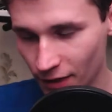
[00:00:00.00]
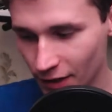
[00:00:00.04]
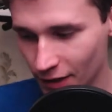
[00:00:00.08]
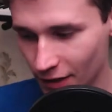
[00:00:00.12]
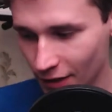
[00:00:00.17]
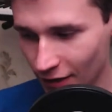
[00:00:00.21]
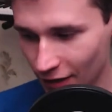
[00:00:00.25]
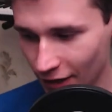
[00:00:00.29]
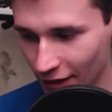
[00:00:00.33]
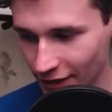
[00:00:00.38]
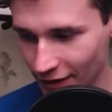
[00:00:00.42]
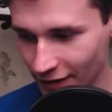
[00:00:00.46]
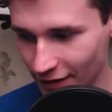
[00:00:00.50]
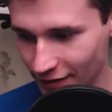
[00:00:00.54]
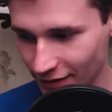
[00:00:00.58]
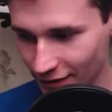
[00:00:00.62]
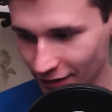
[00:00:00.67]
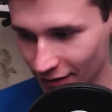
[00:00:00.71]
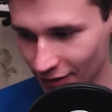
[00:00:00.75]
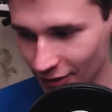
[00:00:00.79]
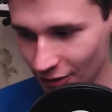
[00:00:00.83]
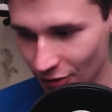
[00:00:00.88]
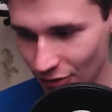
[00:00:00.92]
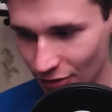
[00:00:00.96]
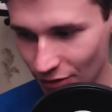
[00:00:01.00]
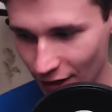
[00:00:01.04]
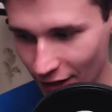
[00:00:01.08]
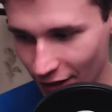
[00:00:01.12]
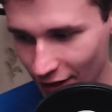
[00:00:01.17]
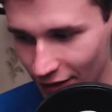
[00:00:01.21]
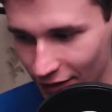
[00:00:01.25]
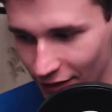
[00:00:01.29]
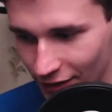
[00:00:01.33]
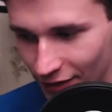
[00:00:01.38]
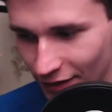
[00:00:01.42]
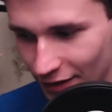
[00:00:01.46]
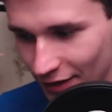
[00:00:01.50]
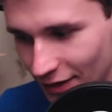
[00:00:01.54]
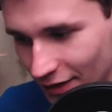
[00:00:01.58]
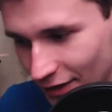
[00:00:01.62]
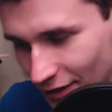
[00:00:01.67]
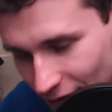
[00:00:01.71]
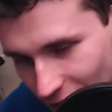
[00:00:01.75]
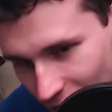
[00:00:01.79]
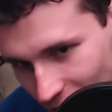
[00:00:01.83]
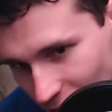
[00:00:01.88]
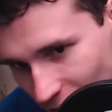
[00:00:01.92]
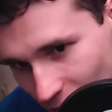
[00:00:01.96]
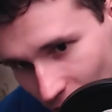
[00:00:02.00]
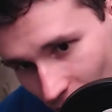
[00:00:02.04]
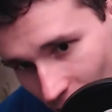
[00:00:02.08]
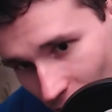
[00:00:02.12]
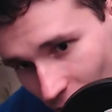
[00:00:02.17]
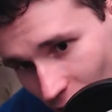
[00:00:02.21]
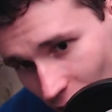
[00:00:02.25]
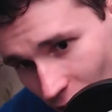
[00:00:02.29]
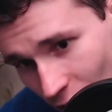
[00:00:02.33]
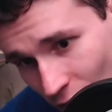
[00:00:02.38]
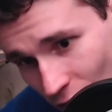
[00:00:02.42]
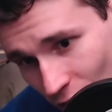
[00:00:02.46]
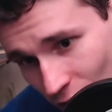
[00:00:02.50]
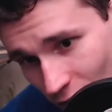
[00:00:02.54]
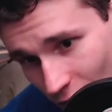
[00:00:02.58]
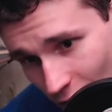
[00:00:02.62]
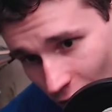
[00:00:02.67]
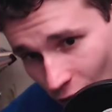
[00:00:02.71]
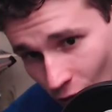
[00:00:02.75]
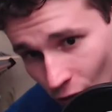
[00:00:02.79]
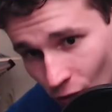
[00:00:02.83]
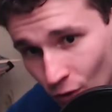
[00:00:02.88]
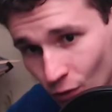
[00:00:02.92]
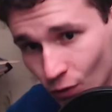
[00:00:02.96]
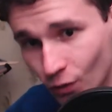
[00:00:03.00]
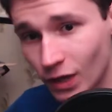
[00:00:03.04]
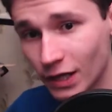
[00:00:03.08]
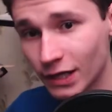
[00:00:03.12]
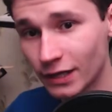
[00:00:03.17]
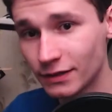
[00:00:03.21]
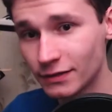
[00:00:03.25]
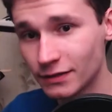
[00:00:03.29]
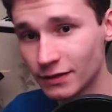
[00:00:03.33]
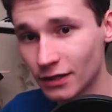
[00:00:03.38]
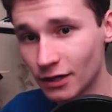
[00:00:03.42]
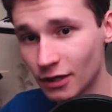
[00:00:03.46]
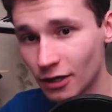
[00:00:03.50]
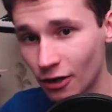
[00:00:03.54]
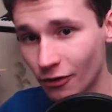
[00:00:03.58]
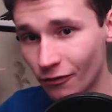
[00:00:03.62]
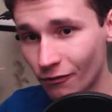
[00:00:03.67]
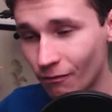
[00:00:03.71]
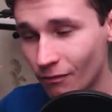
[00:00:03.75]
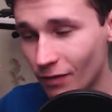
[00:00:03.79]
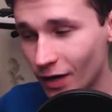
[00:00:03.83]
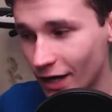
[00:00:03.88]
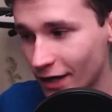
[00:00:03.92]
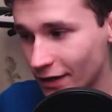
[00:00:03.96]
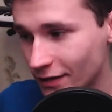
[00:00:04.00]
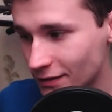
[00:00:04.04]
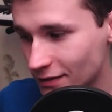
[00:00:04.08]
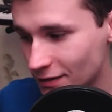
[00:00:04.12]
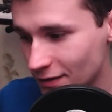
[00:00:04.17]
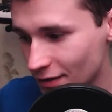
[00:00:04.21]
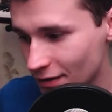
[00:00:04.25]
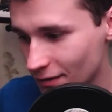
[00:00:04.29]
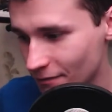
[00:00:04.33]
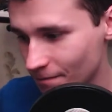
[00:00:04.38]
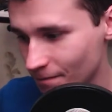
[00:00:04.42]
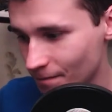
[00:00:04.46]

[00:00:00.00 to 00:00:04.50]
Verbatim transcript: like uh, they're on the low quality of mind